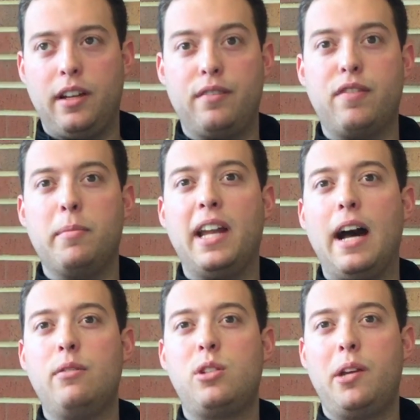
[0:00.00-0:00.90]
from an
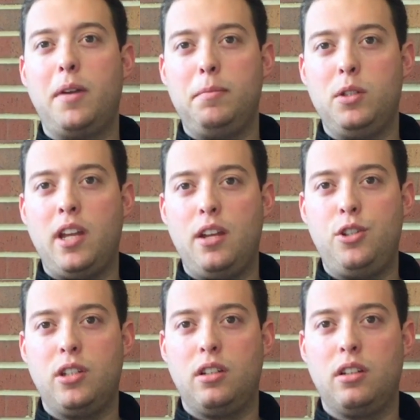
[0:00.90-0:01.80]
outside
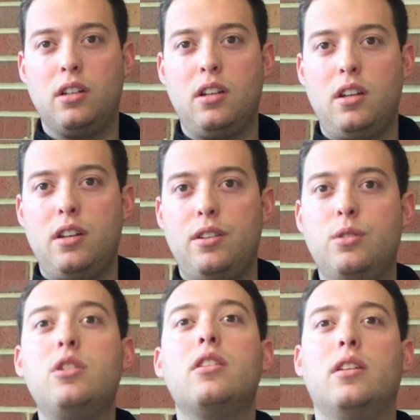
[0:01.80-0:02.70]
reputation, you
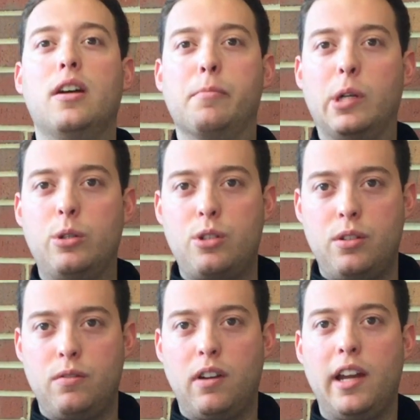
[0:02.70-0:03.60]
see the numbers,
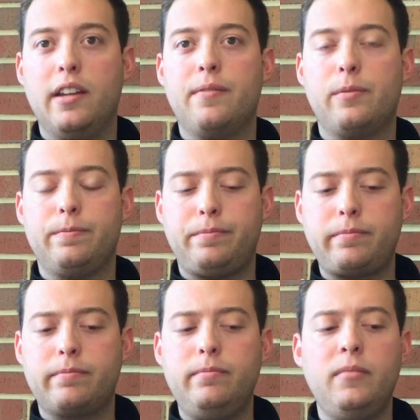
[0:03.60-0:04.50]
right?
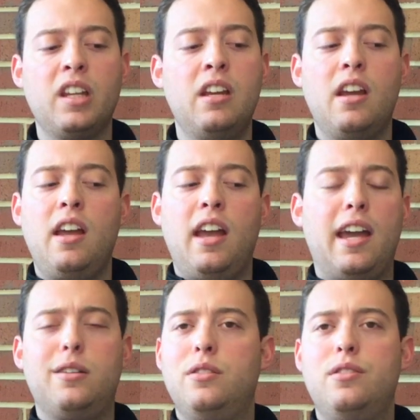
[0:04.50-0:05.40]

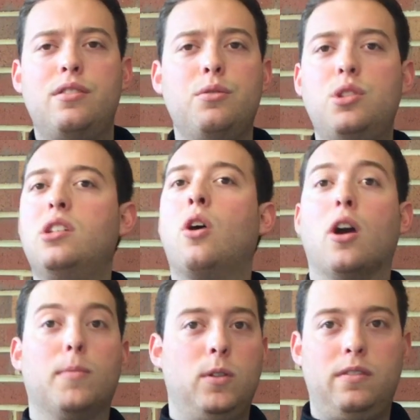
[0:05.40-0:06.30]
And you see
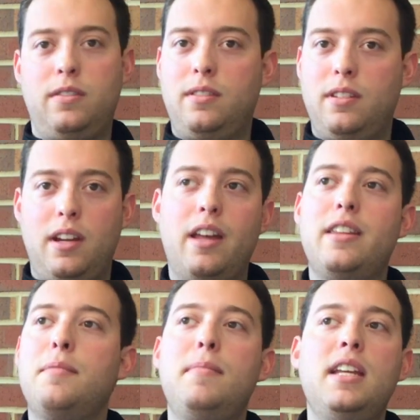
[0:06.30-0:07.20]
Carmel. And
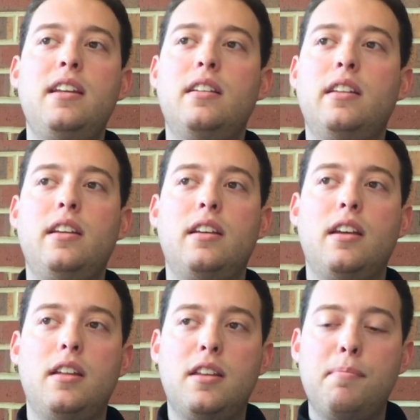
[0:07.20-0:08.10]
the
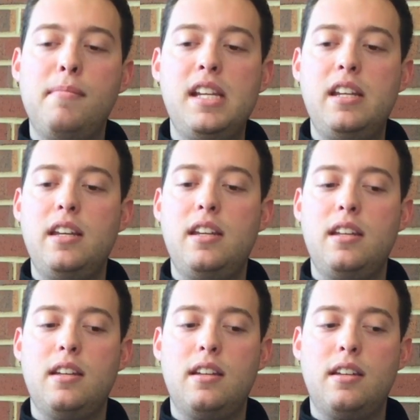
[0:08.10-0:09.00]

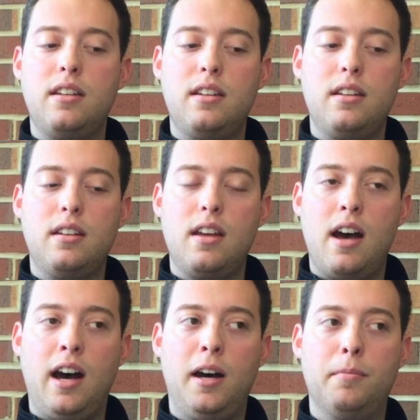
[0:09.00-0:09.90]
immediate
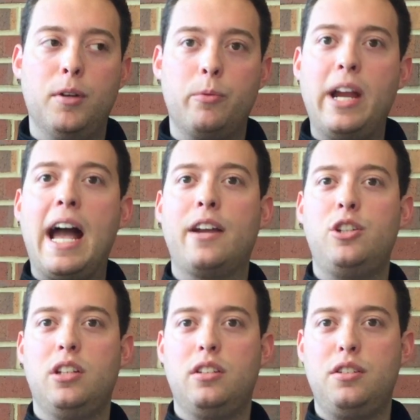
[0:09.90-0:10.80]

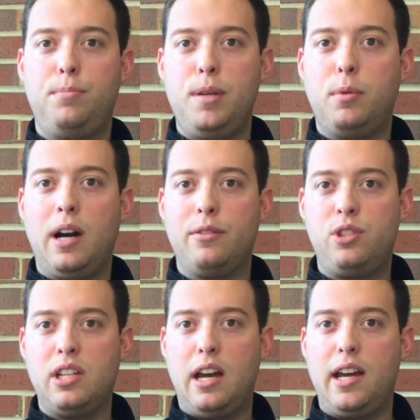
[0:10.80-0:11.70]
reaction to people
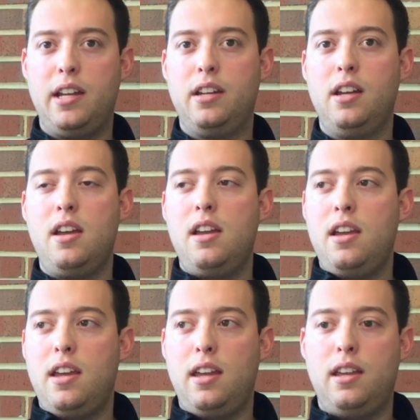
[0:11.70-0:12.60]
outside
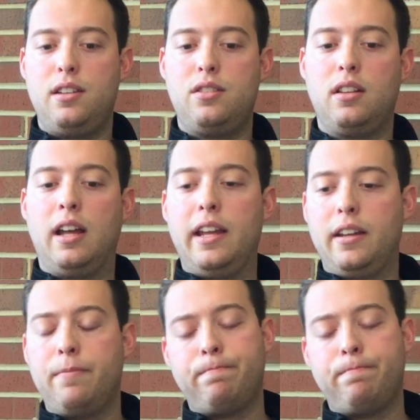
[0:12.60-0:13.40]
is like,